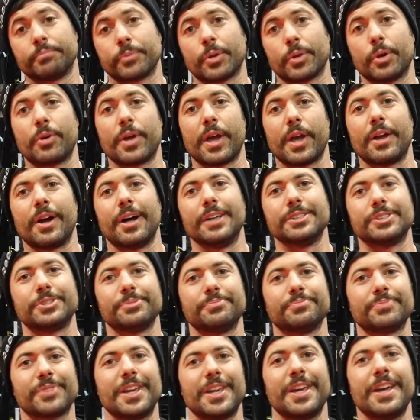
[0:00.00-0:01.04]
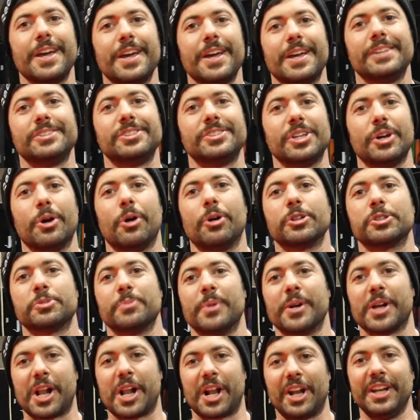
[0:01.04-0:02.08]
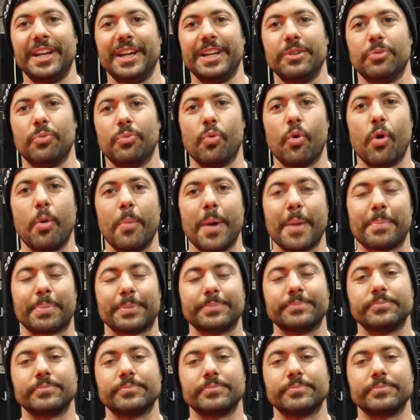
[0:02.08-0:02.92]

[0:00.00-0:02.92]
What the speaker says: Okay guys, here is the ultimate clean warm-up.